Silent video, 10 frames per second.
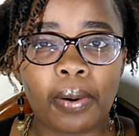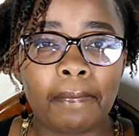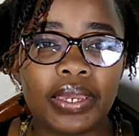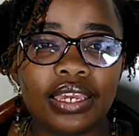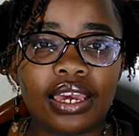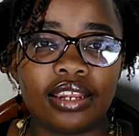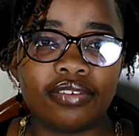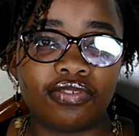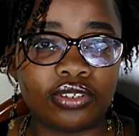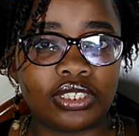B and
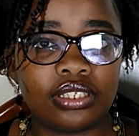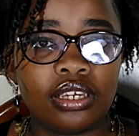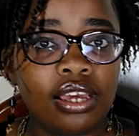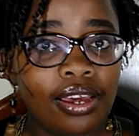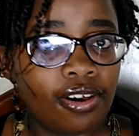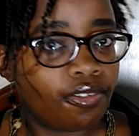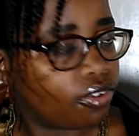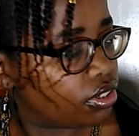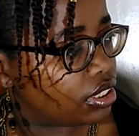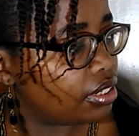for C
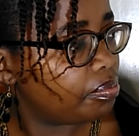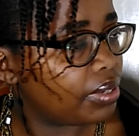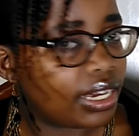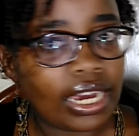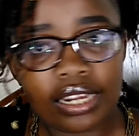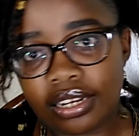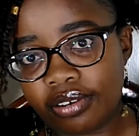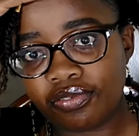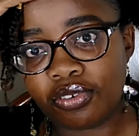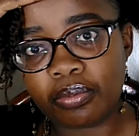behind and
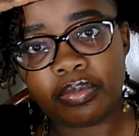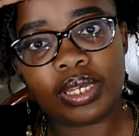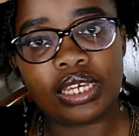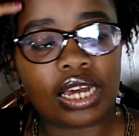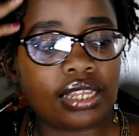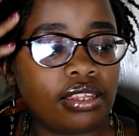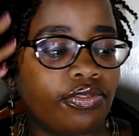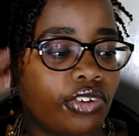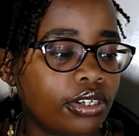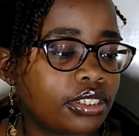for B at the
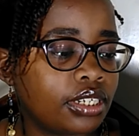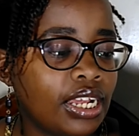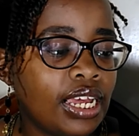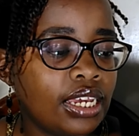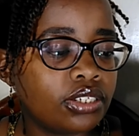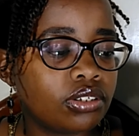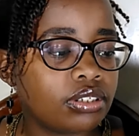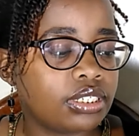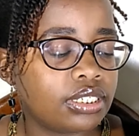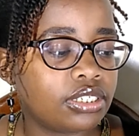front. So
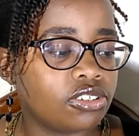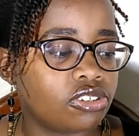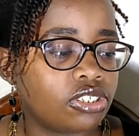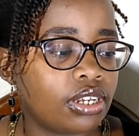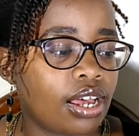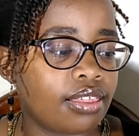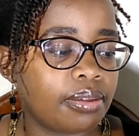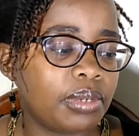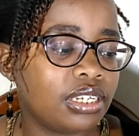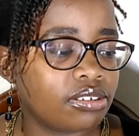this is the
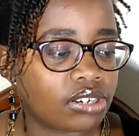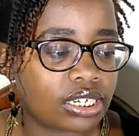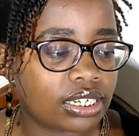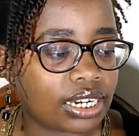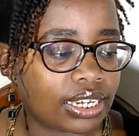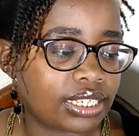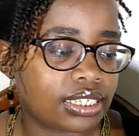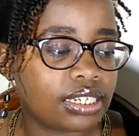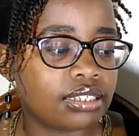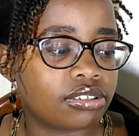main ingredient, like I
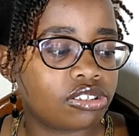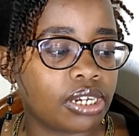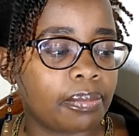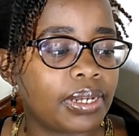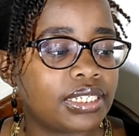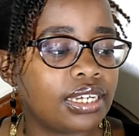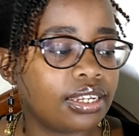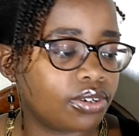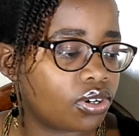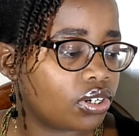said, is shea butter and
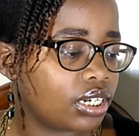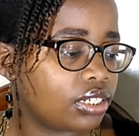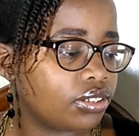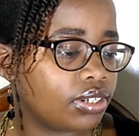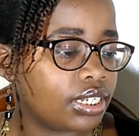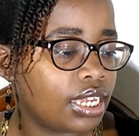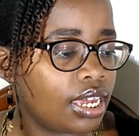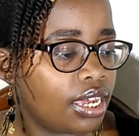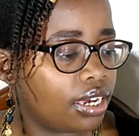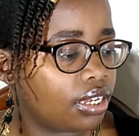coconut oil,
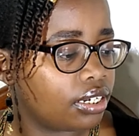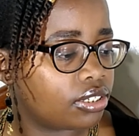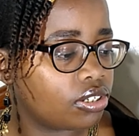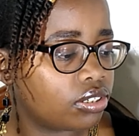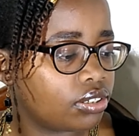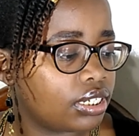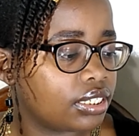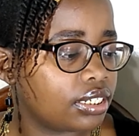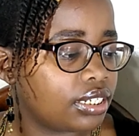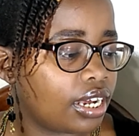and it also
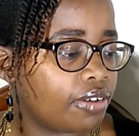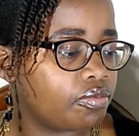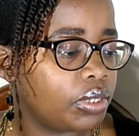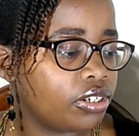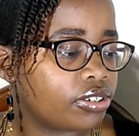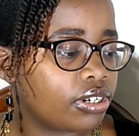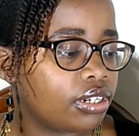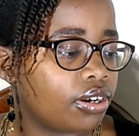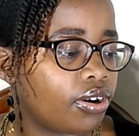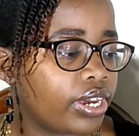doesn't have mineral
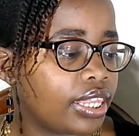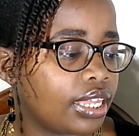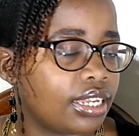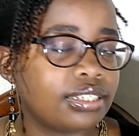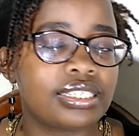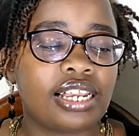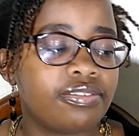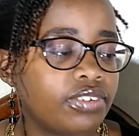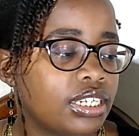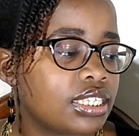oil and
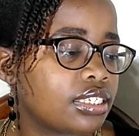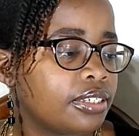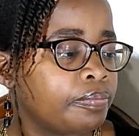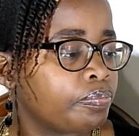sulfates.